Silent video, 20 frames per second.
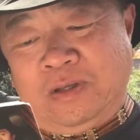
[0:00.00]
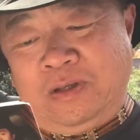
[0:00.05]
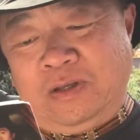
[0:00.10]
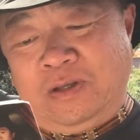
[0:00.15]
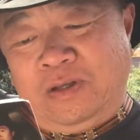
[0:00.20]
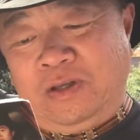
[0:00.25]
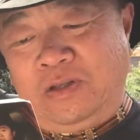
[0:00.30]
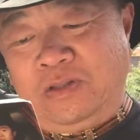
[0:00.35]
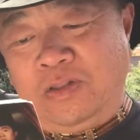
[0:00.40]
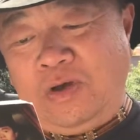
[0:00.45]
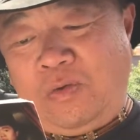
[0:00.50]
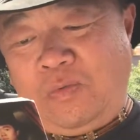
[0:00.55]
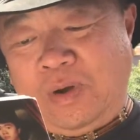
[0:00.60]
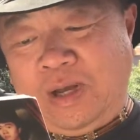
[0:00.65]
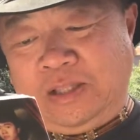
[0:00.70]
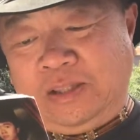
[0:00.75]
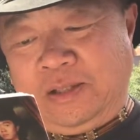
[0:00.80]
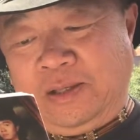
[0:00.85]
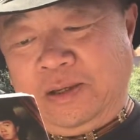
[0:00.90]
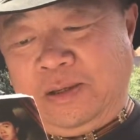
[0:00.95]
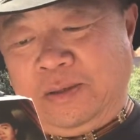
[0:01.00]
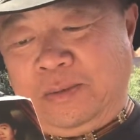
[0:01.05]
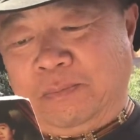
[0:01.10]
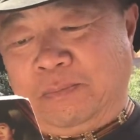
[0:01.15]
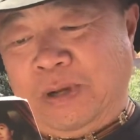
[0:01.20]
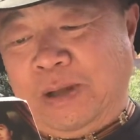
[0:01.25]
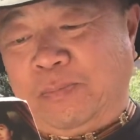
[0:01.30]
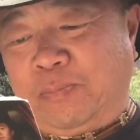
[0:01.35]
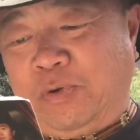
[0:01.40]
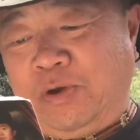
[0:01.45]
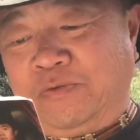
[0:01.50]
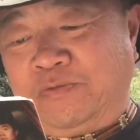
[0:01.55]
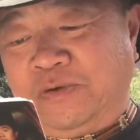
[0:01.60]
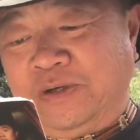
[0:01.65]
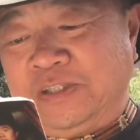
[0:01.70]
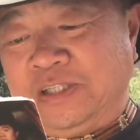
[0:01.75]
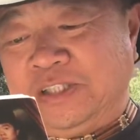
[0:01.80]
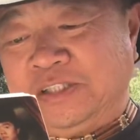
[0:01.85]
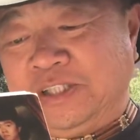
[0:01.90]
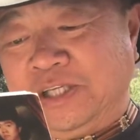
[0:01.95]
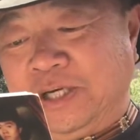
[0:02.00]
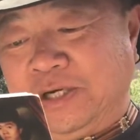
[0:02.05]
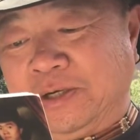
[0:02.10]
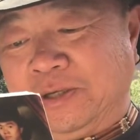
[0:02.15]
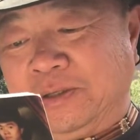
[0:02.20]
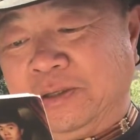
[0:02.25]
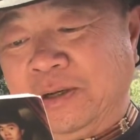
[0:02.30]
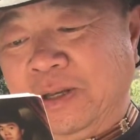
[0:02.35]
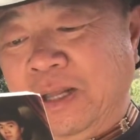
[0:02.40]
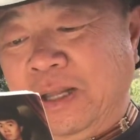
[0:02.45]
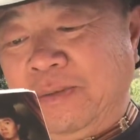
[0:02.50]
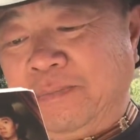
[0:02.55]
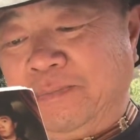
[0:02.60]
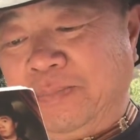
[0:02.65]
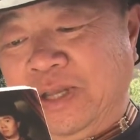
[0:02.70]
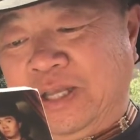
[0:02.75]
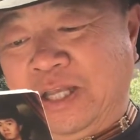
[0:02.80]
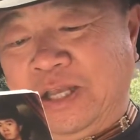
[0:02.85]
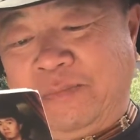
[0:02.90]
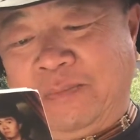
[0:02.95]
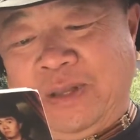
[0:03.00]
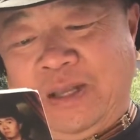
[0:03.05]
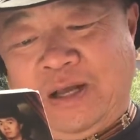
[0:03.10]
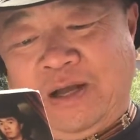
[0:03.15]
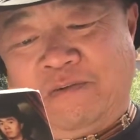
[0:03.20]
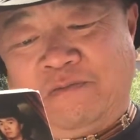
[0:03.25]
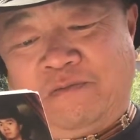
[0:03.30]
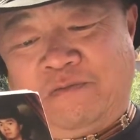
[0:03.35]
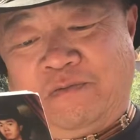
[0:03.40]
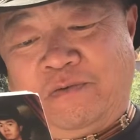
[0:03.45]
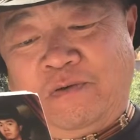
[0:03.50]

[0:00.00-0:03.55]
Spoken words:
You know what? My boyfriend is here picking me up